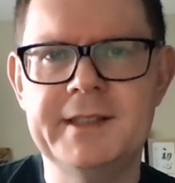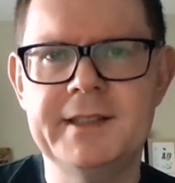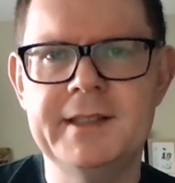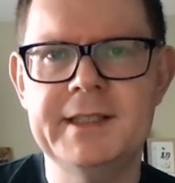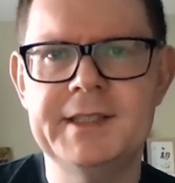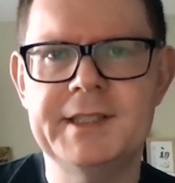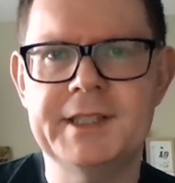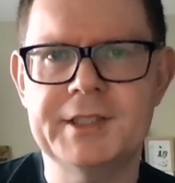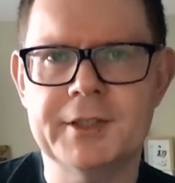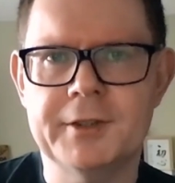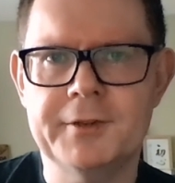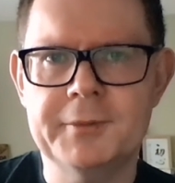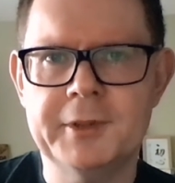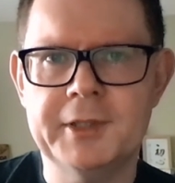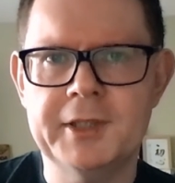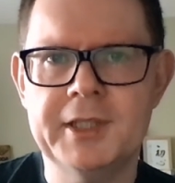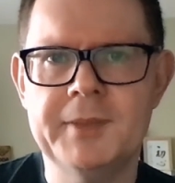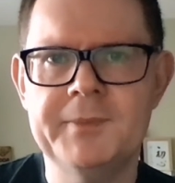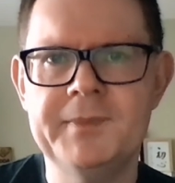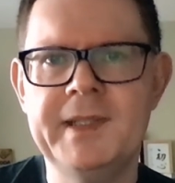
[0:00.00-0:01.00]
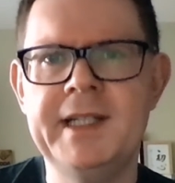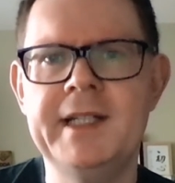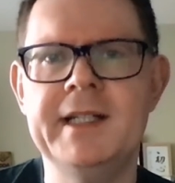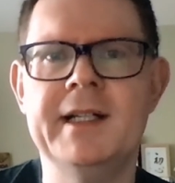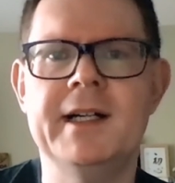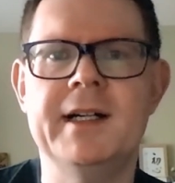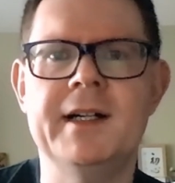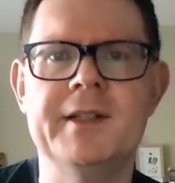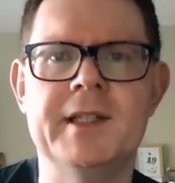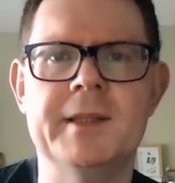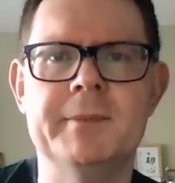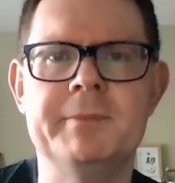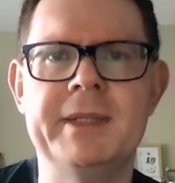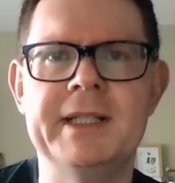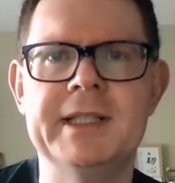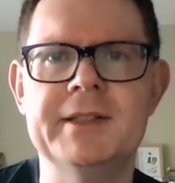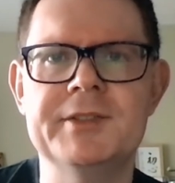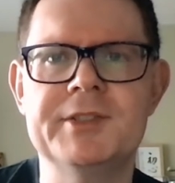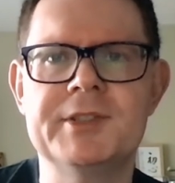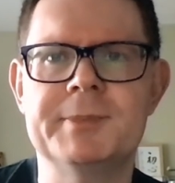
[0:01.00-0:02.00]
is a software company uh, that
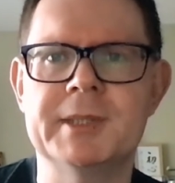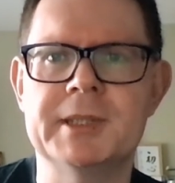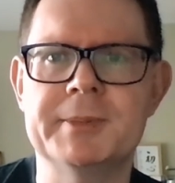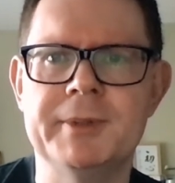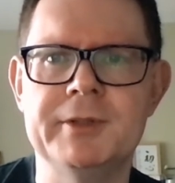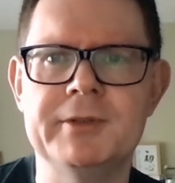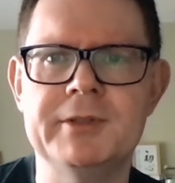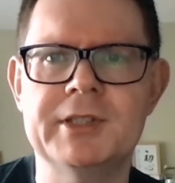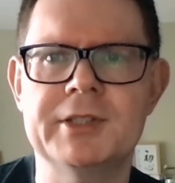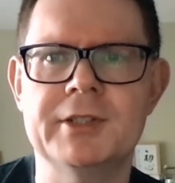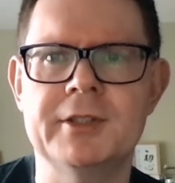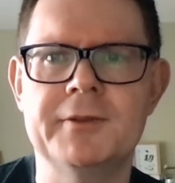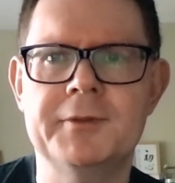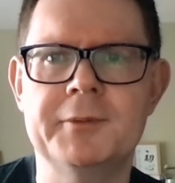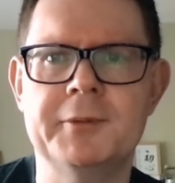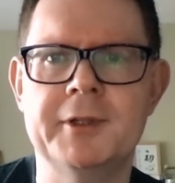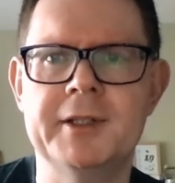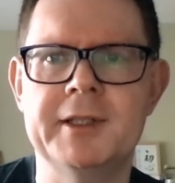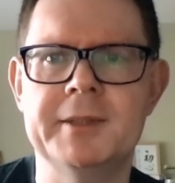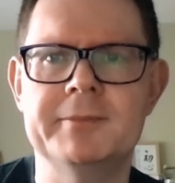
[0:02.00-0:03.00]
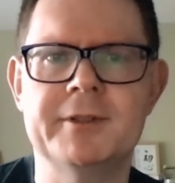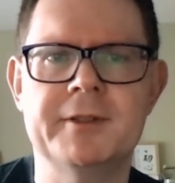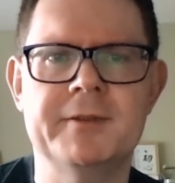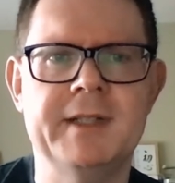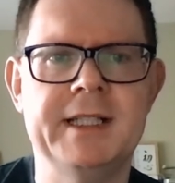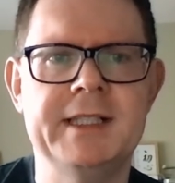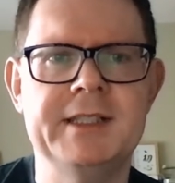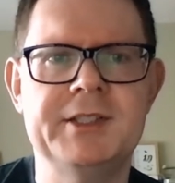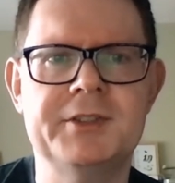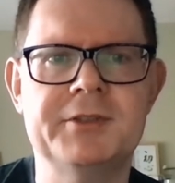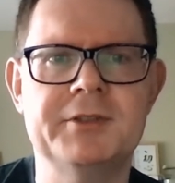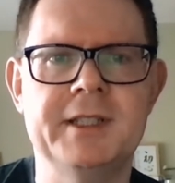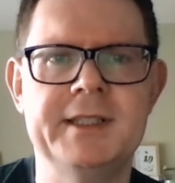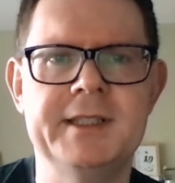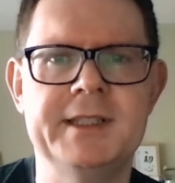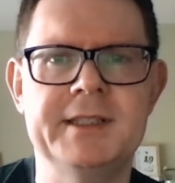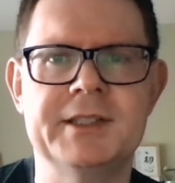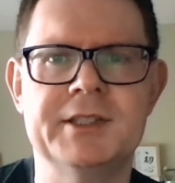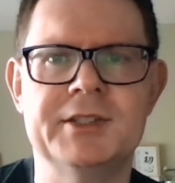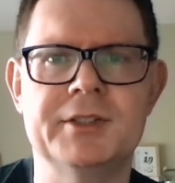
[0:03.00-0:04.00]
builds bespoke software and provides training
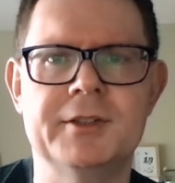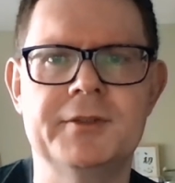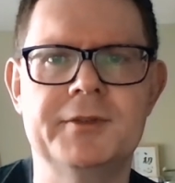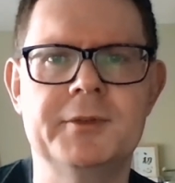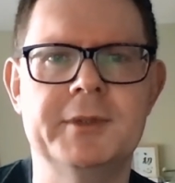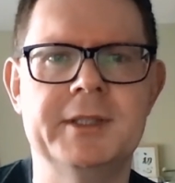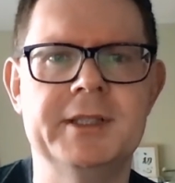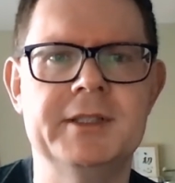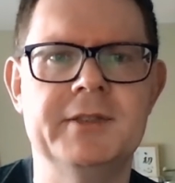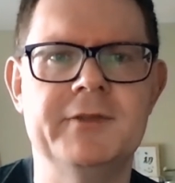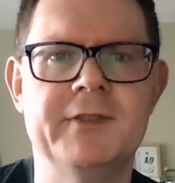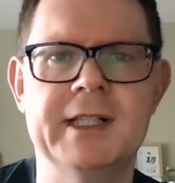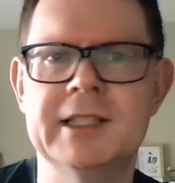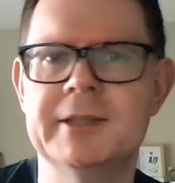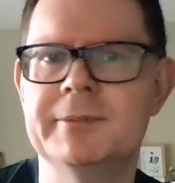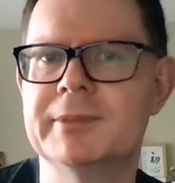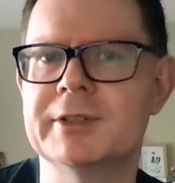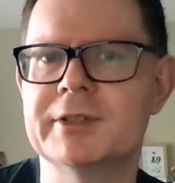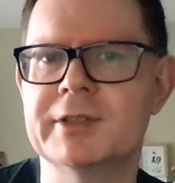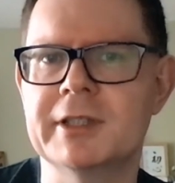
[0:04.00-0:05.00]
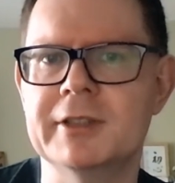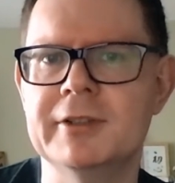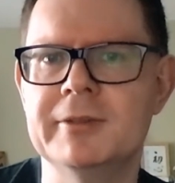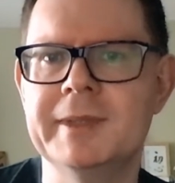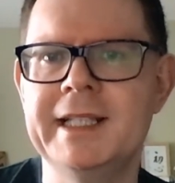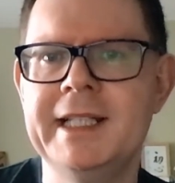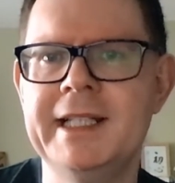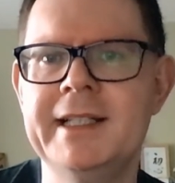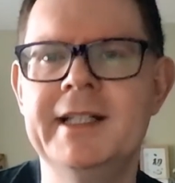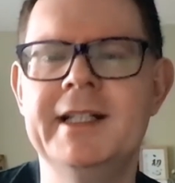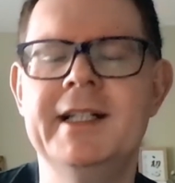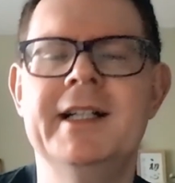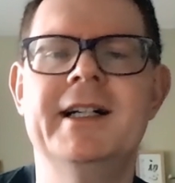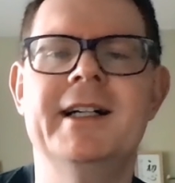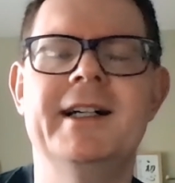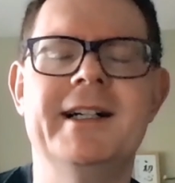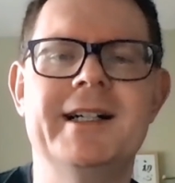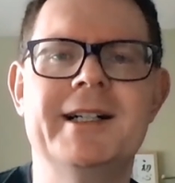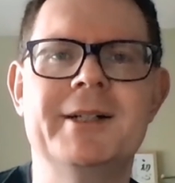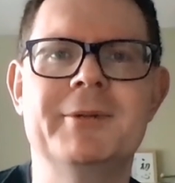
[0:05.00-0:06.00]
to software developers globally.
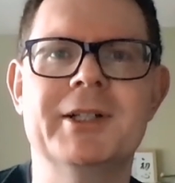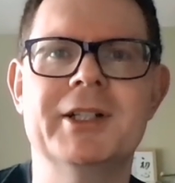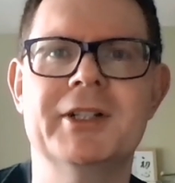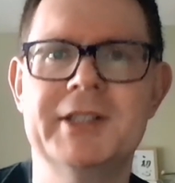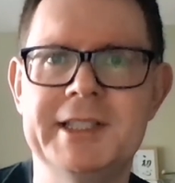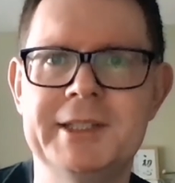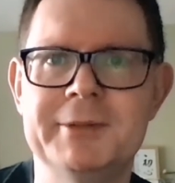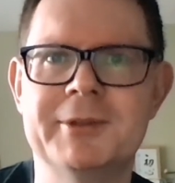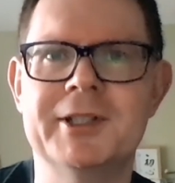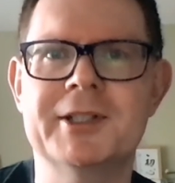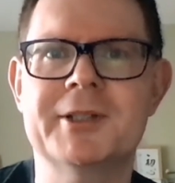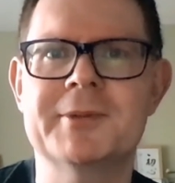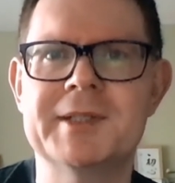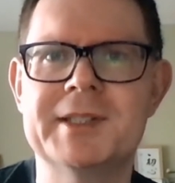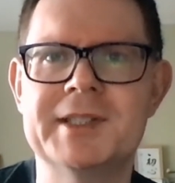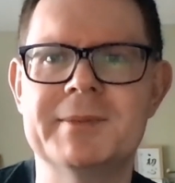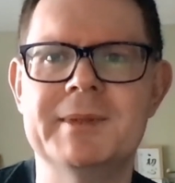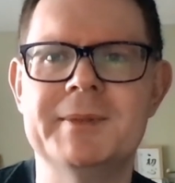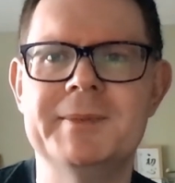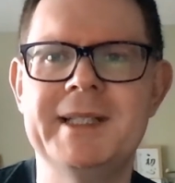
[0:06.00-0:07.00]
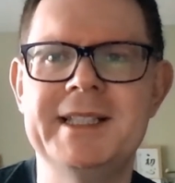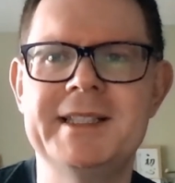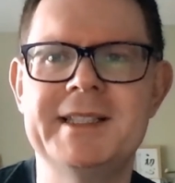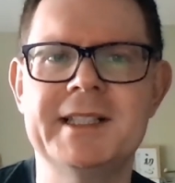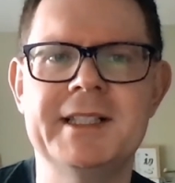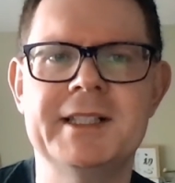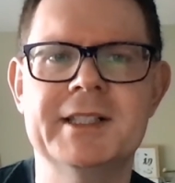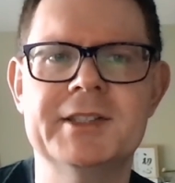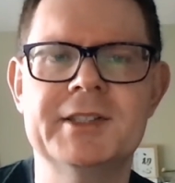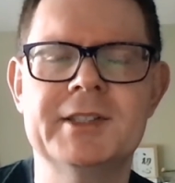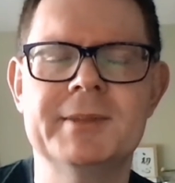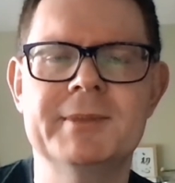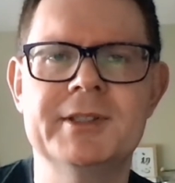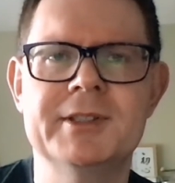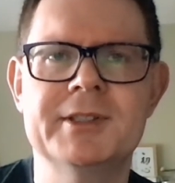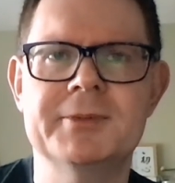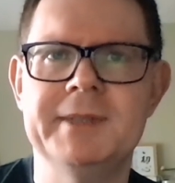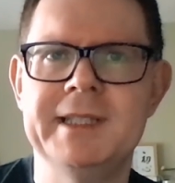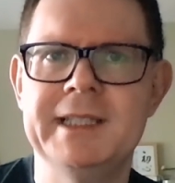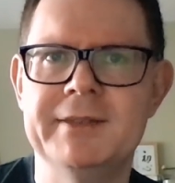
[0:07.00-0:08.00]
Uh, we're lucky to work with some amazing customers.
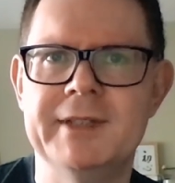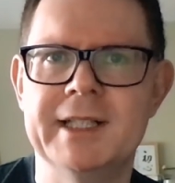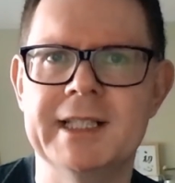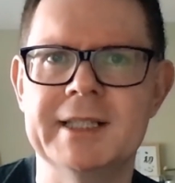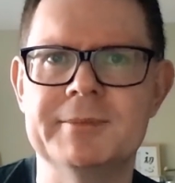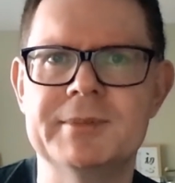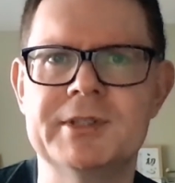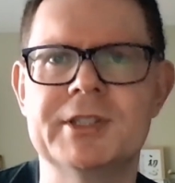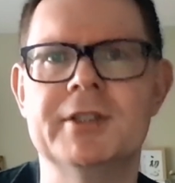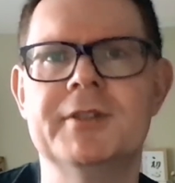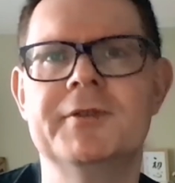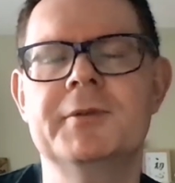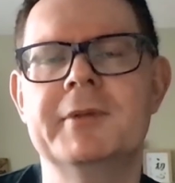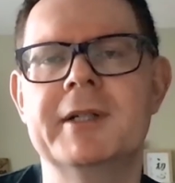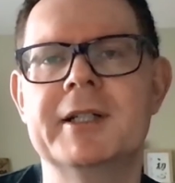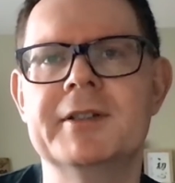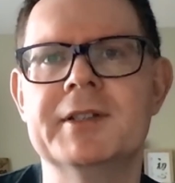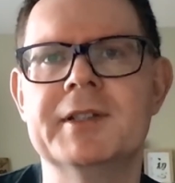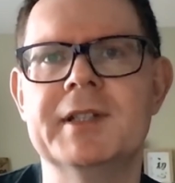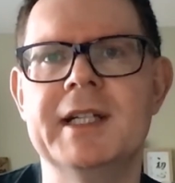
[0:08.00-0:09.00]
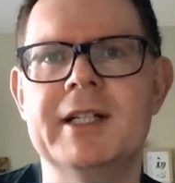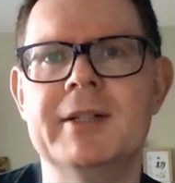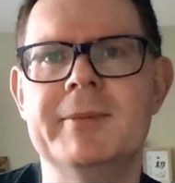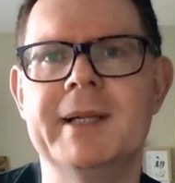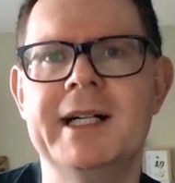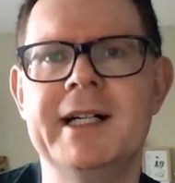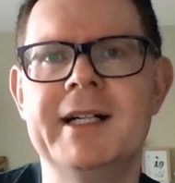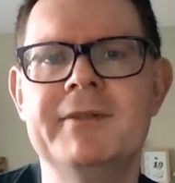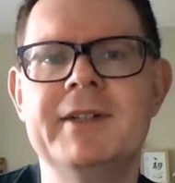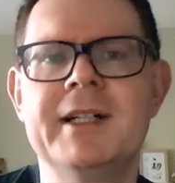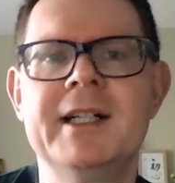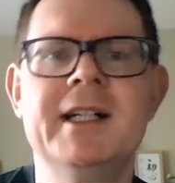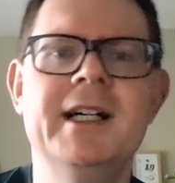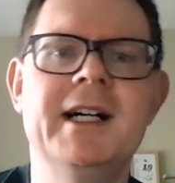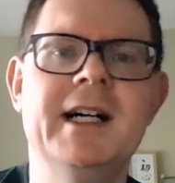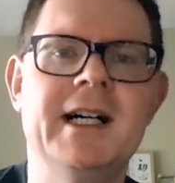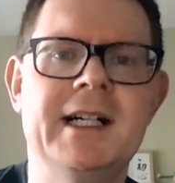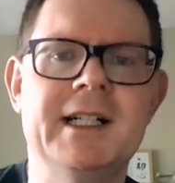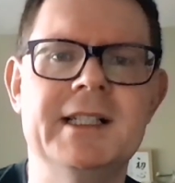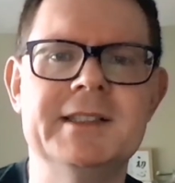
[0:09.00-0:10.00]
We develop software on their behalf,
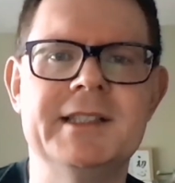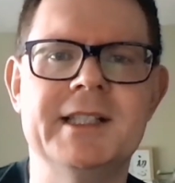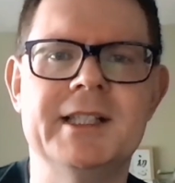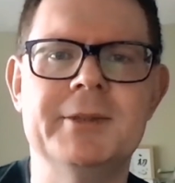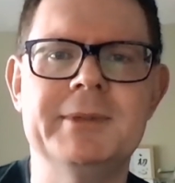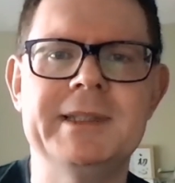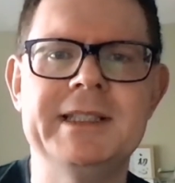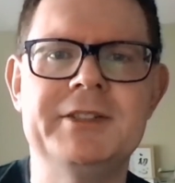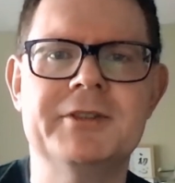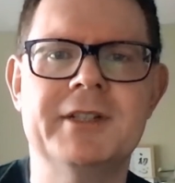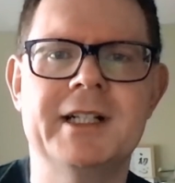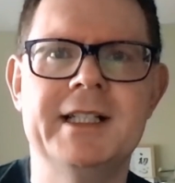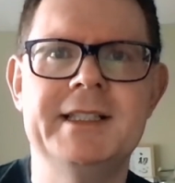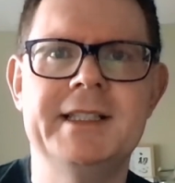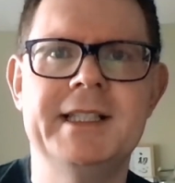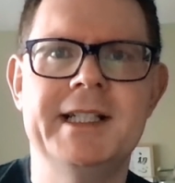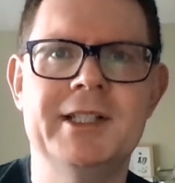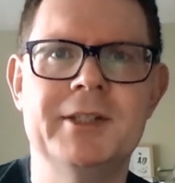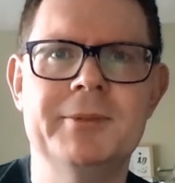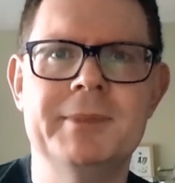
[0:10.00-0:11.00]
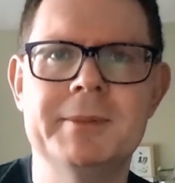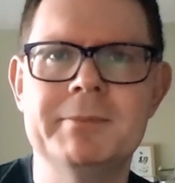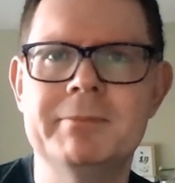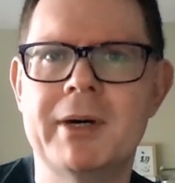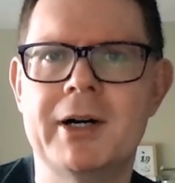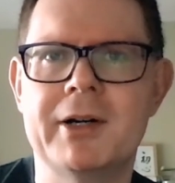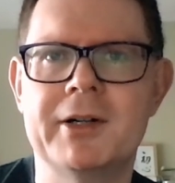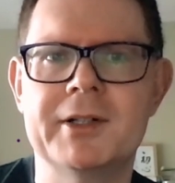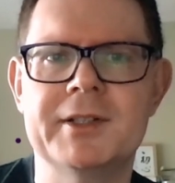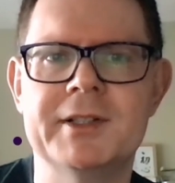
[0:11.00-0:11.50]
and uh, we try to help empower their